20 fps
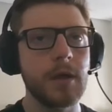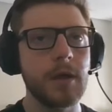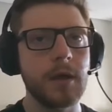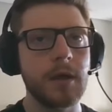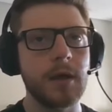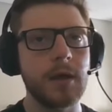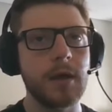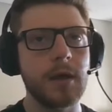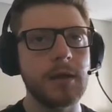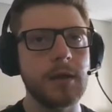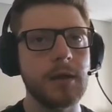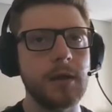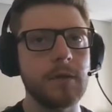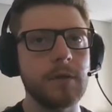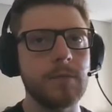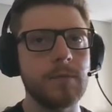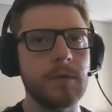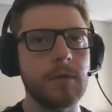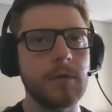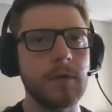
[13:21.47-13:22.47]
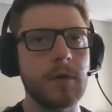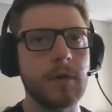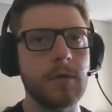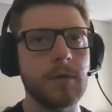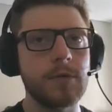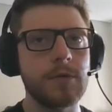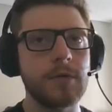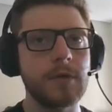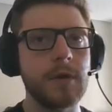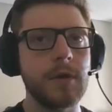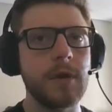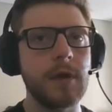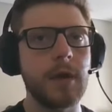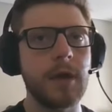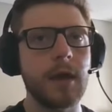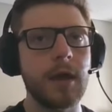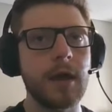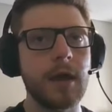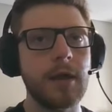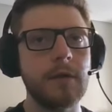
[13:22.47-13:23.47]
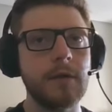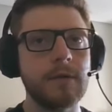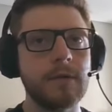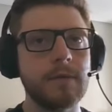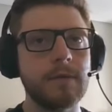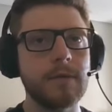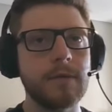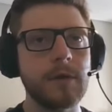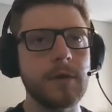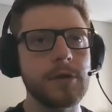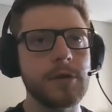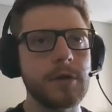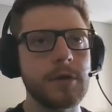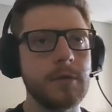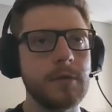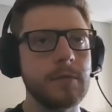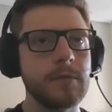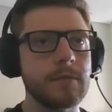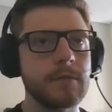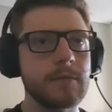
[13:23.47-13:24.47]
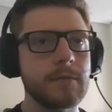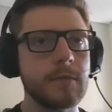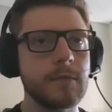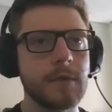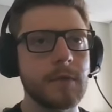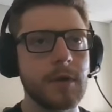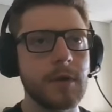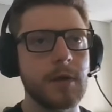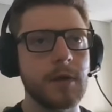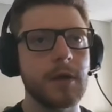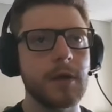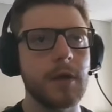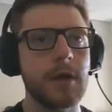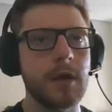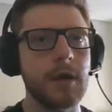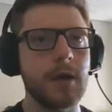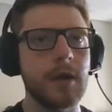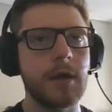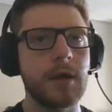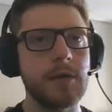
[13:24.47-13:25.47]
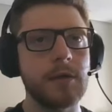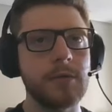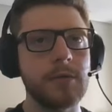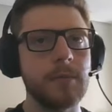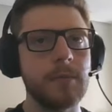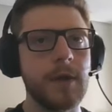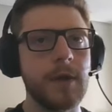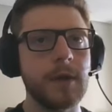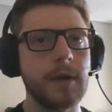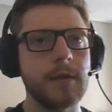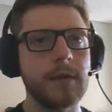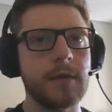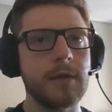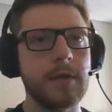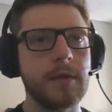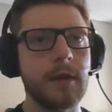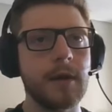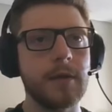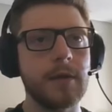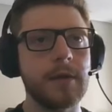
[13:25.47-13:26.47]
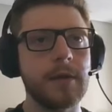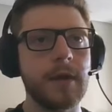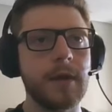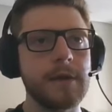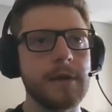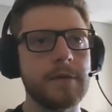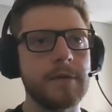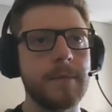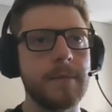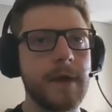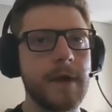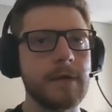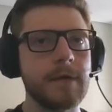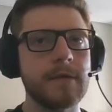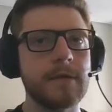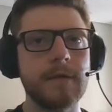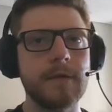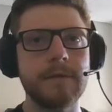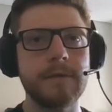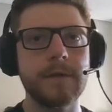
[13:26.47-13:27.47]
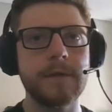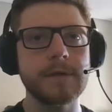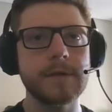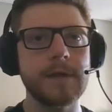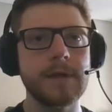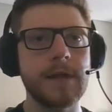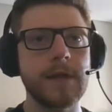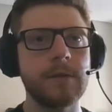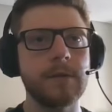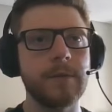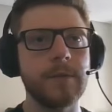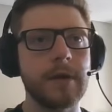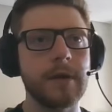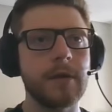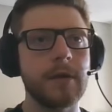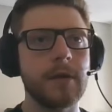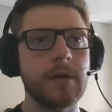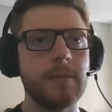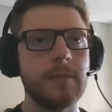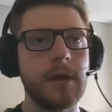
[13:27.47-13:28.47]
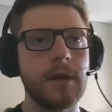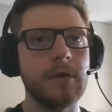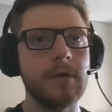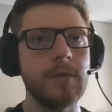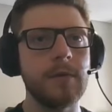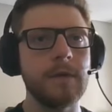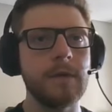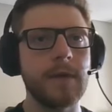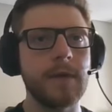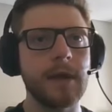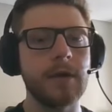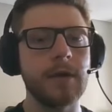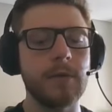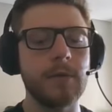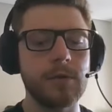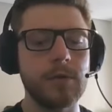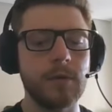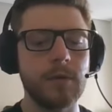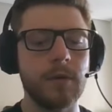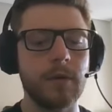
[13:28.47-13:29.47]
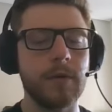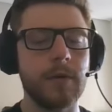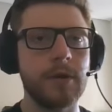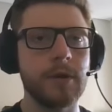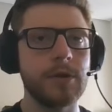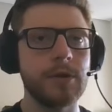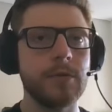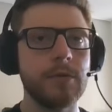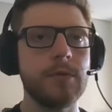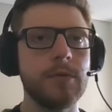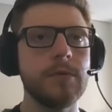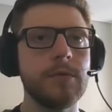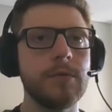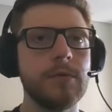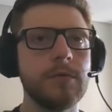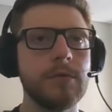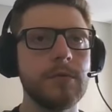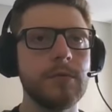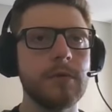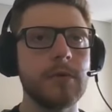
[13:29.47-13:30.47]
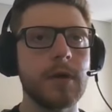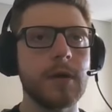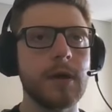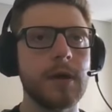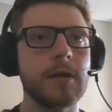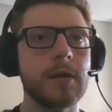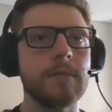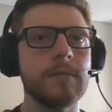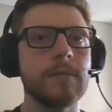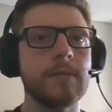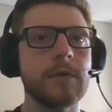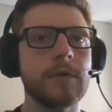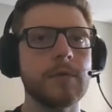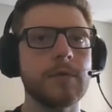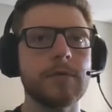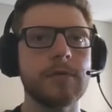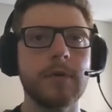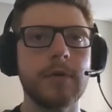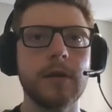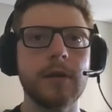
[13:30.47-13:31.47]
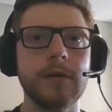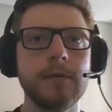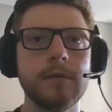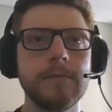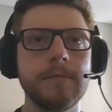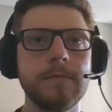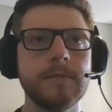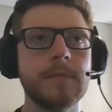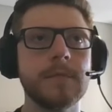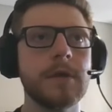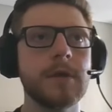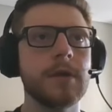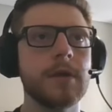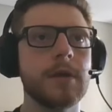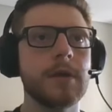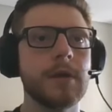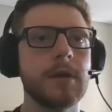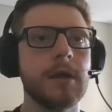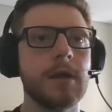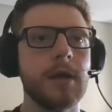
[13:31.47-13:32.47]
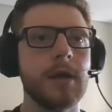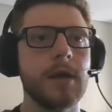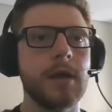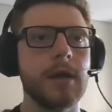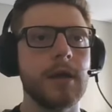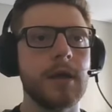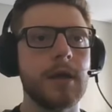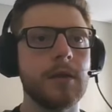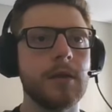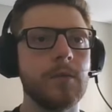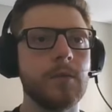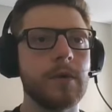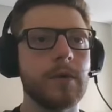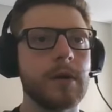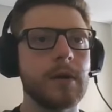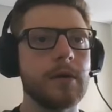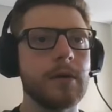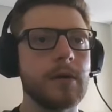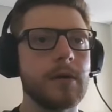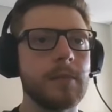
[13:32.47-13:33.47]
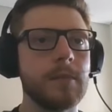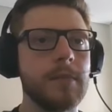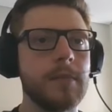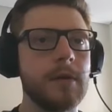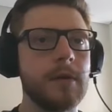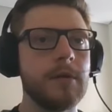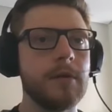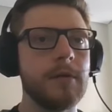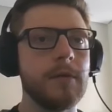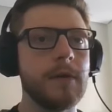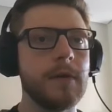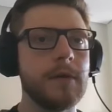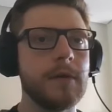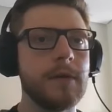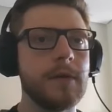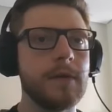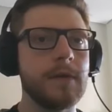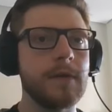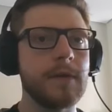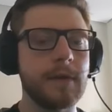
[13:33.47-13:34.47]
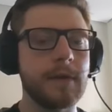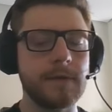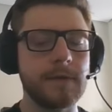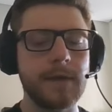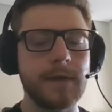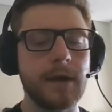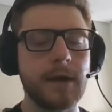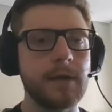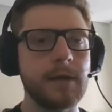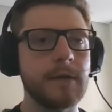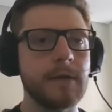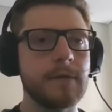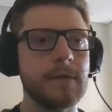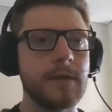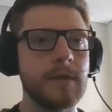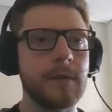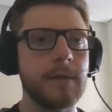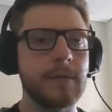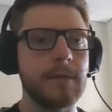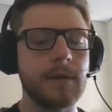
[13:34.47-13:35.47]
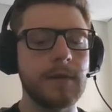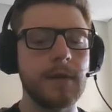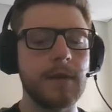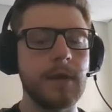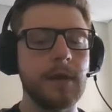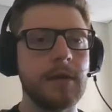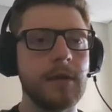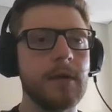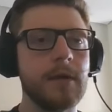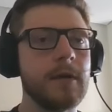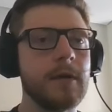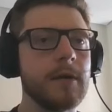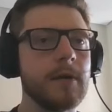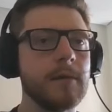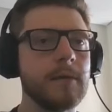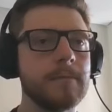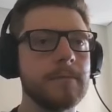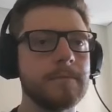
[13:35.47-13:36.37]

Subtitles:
And this will go to the edit function. And to make our test pass, the first thing that we're gonna be doing is like going to our to do item controller. And we're gonna be doing this exactly same thing here.